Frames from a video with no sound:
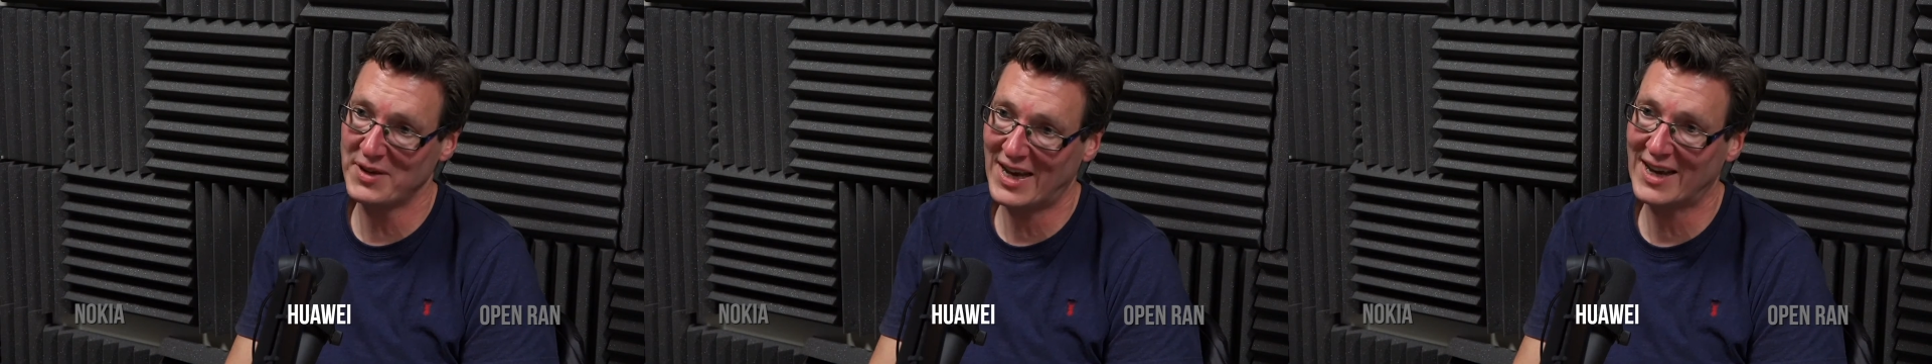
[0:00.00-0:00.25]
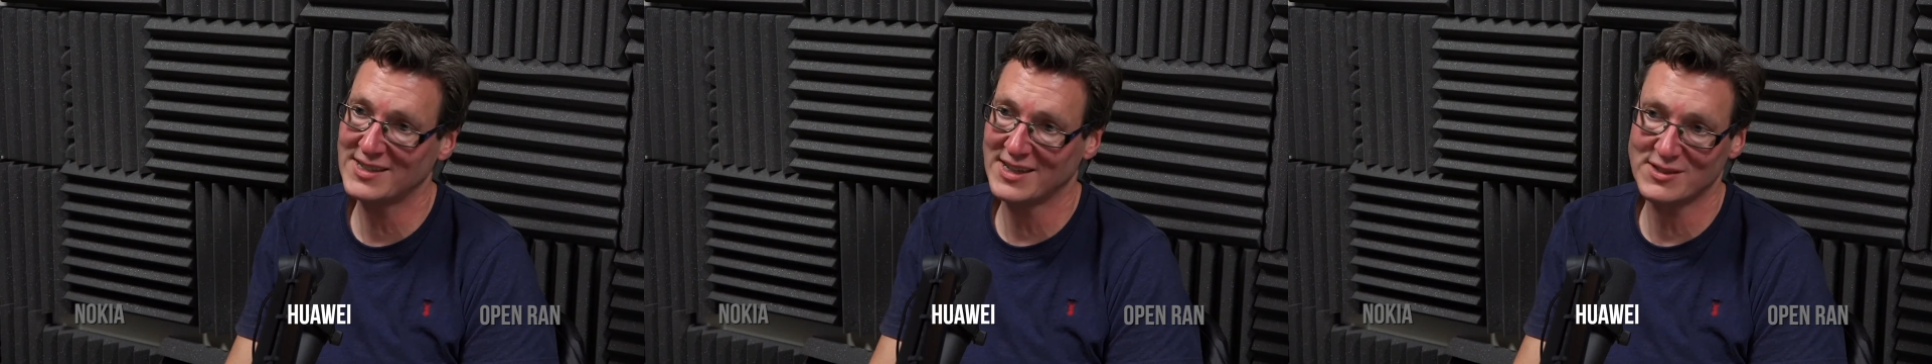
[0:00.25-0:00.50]

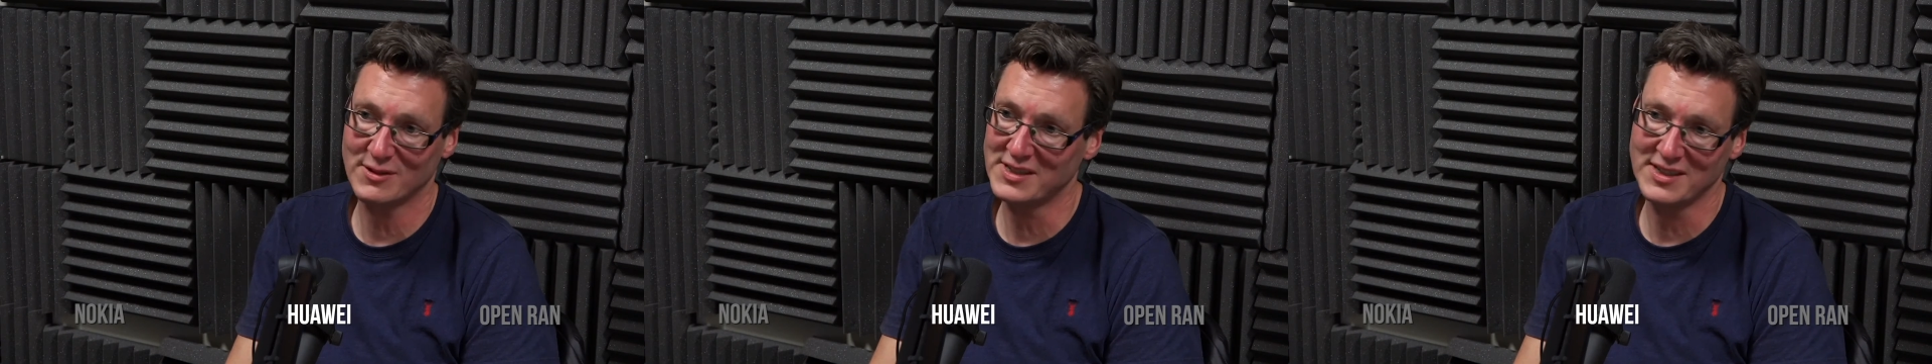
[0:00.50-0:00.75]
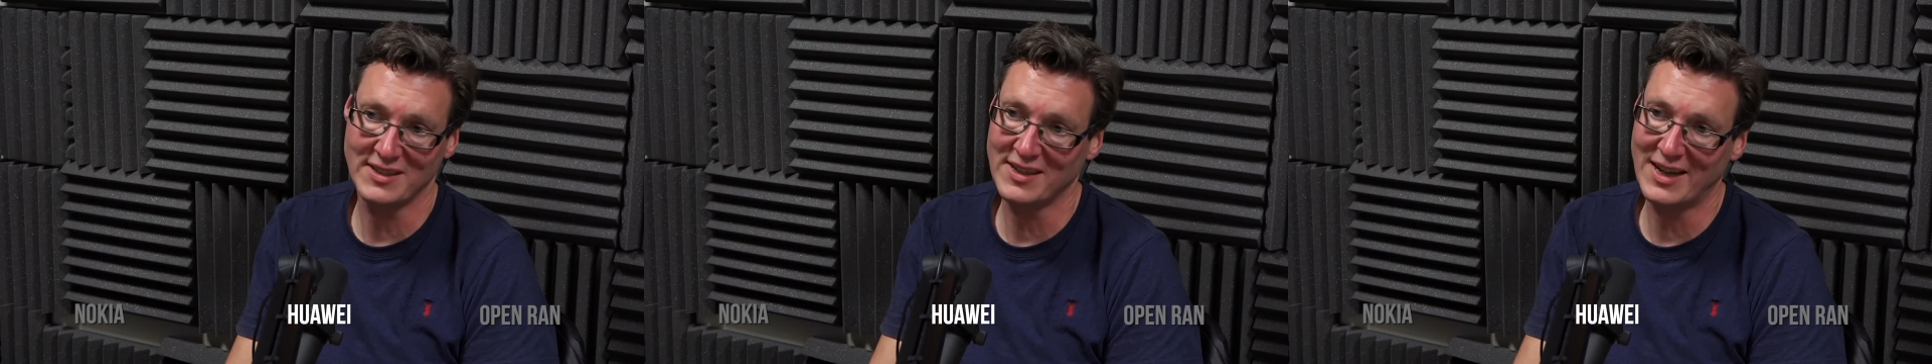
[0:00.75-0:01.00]
Access
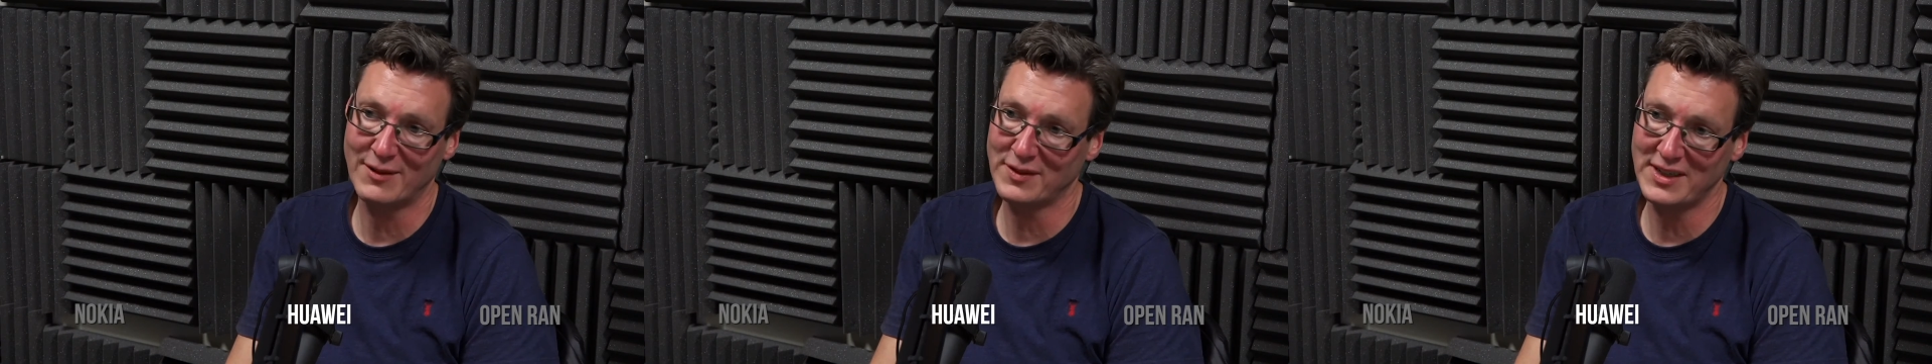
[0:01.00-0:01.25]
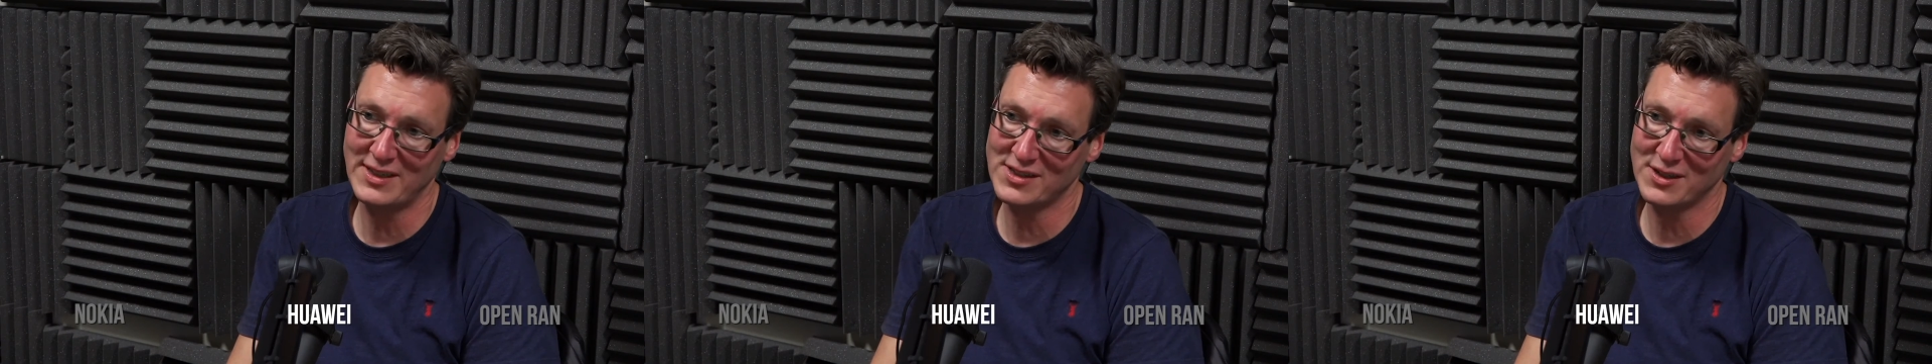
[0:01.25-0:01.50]
recently, didn't have
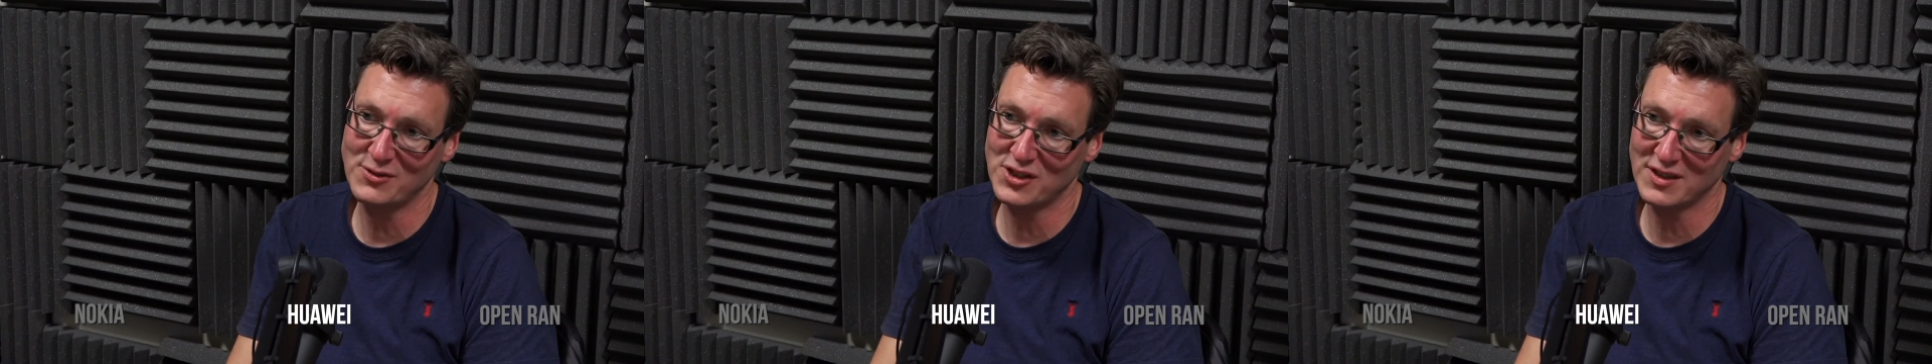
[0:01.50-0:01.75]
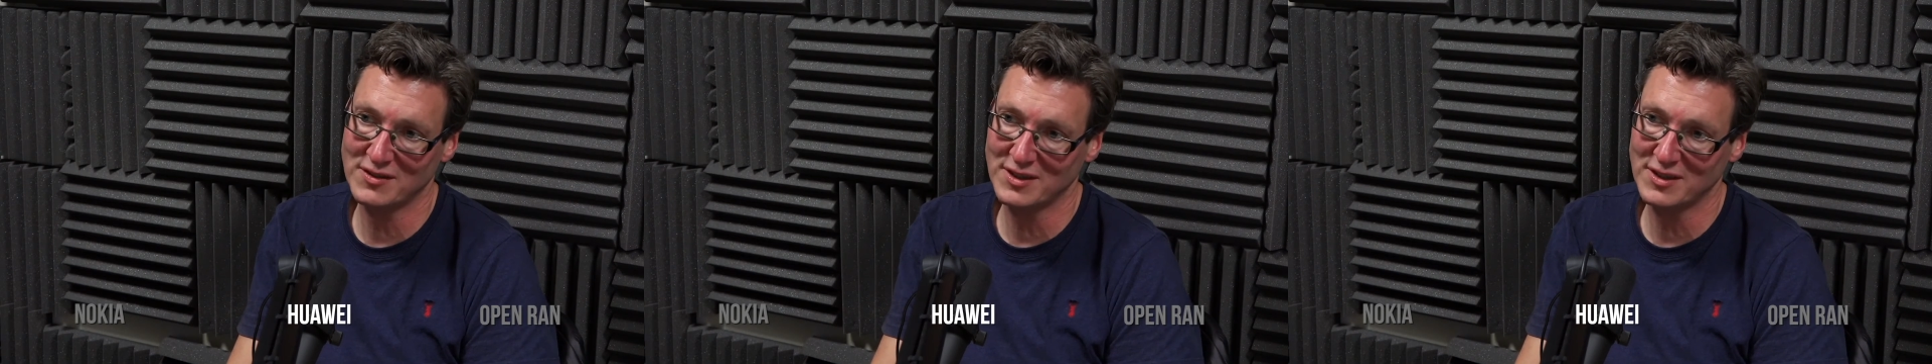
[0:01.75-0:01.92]
any 2G and